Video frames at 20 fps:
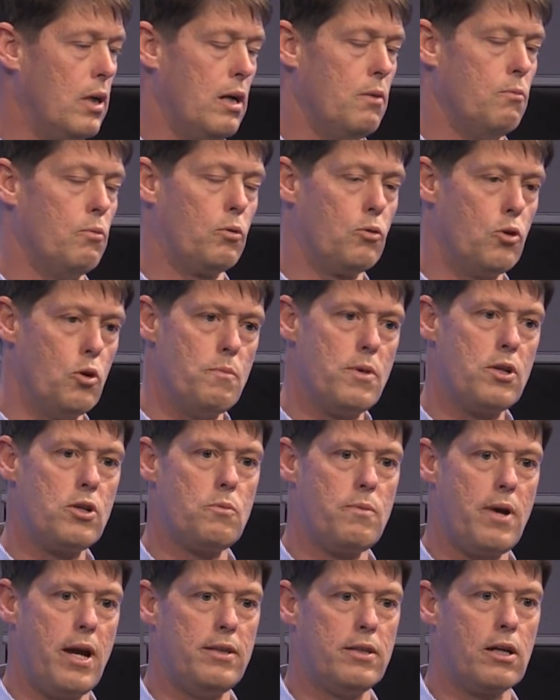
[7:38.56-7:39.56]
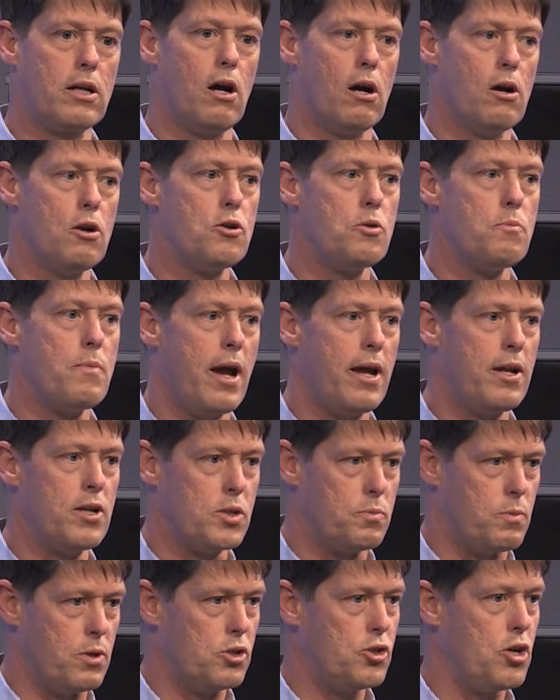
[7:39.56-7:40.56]
recruitment domain, the card domain, has
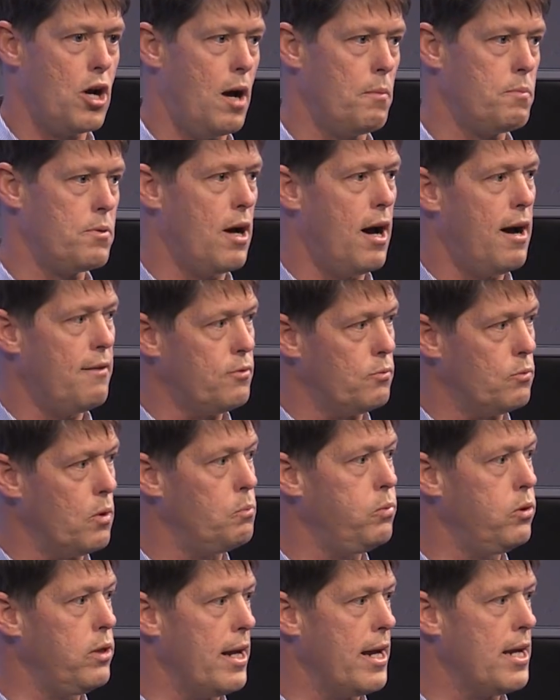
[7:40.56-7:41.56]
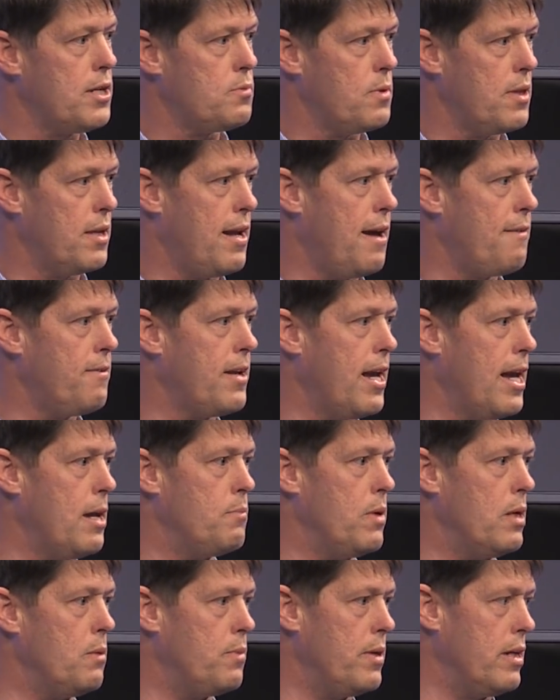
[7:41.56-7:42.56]
been chopped off and replaced with an
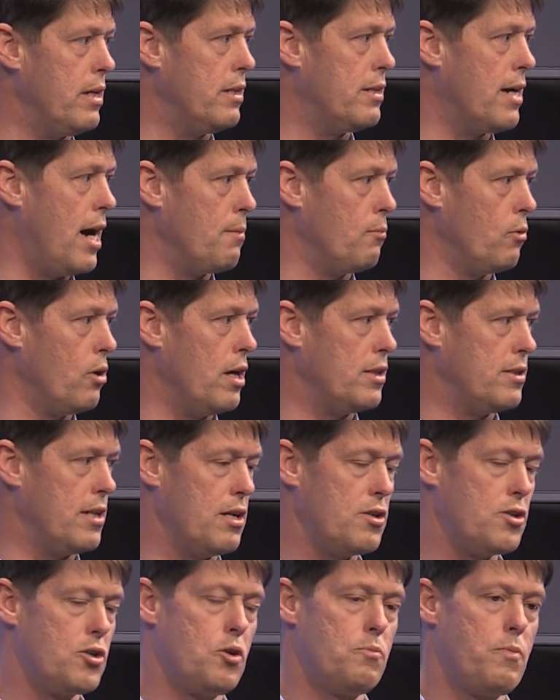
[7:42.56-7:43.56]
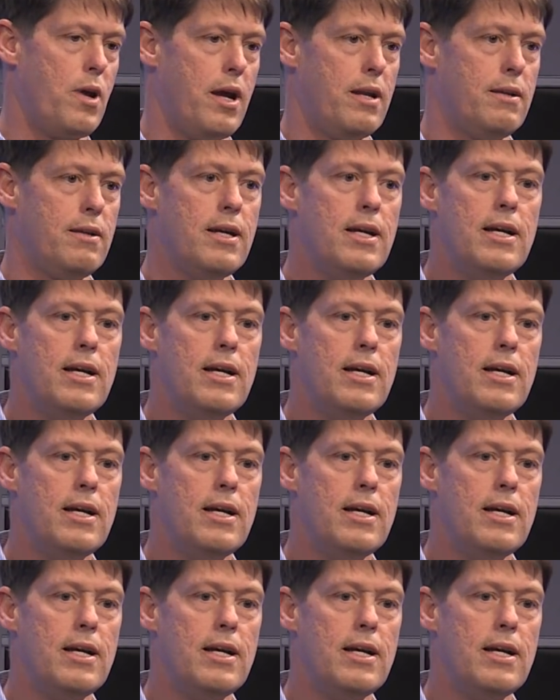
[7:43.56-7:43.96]
FKBP dimerization domain.